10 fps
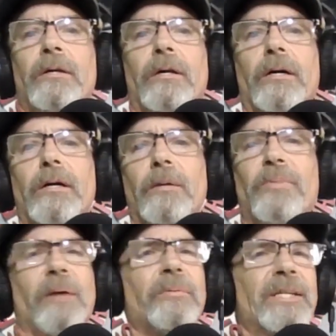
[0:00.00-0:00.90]

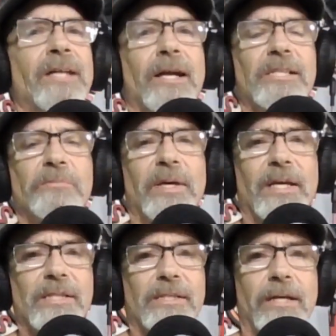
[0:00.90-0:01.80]
Probably not as
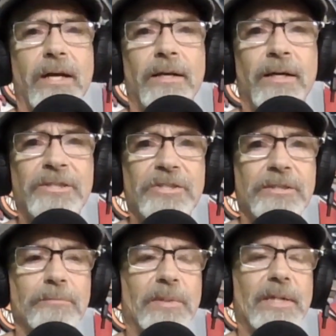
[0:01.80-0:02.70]
big as a
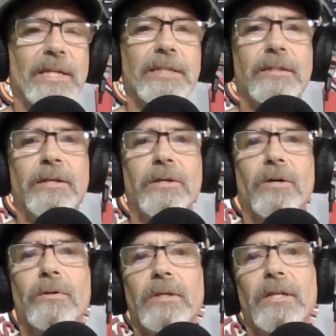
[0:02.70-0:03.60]
9-inch, but
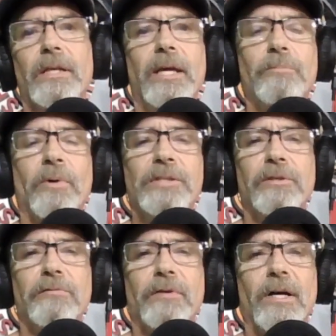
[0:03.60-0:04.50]
an
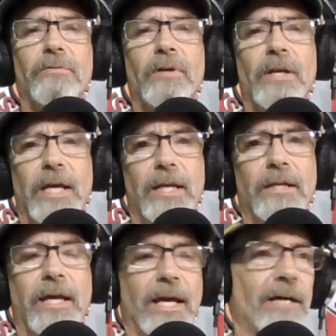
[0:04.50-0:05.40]
8.25 or an
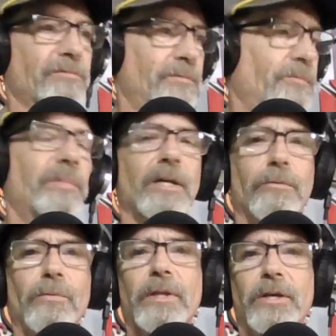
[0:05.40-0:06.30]
8.5 would be a
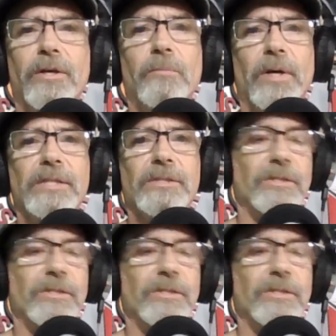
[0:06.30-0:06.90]
really good place to